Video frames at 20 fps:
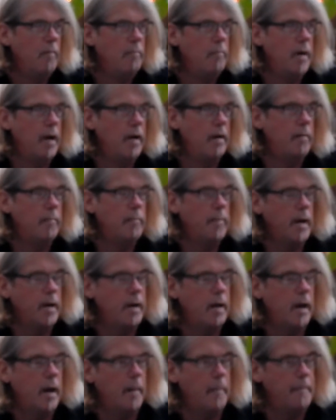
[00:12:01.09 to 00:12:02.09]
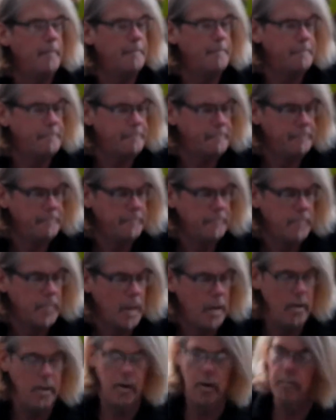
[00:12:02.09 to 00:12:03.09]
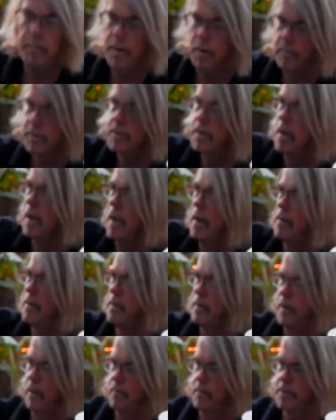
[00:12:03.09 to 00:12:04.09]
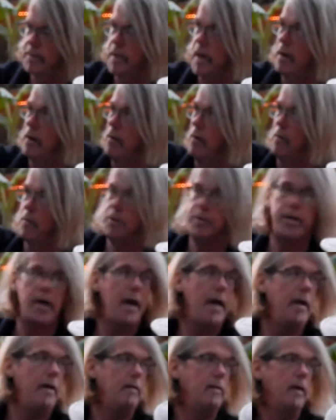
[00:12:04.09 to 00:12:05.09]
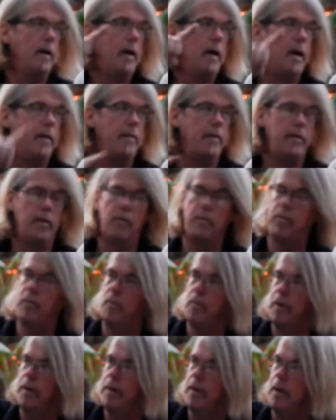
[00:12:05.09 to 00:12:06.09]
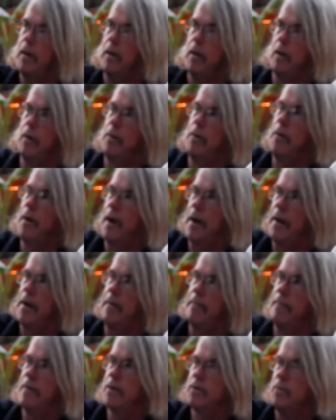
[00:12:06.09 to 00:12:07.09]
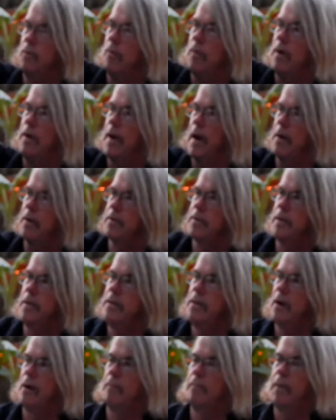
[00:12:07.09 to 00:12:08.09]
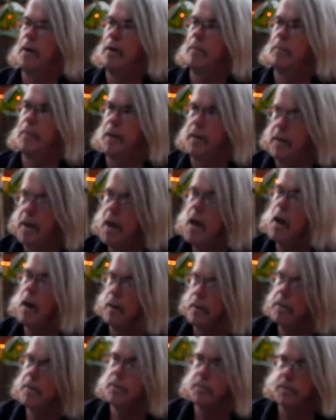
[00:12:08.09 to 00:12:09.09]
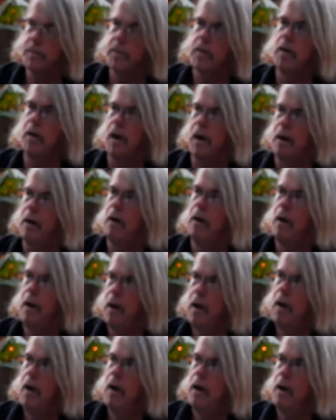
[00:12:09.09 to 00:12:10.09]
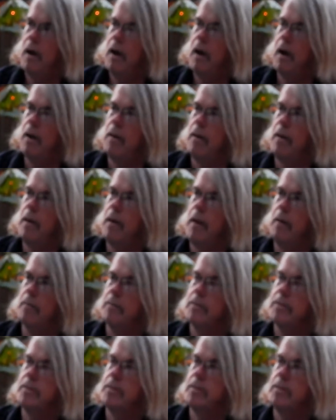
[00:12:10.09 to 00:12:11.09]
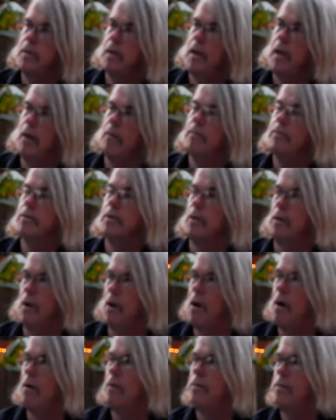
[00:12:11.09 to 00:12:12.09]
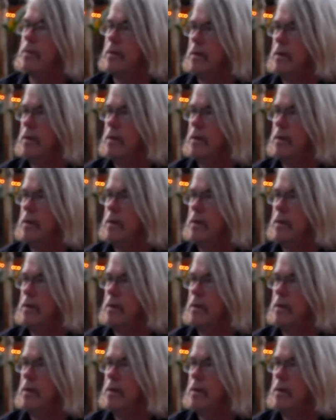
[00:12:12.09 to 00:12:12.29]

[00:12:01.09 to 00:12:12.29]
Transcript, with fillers: But, but um, you know, there was a, there was that whole chain, and then there were the one, you know, you had individual one-nighters in there. But, but yeah, this was a, uh, uh it was, it was a long,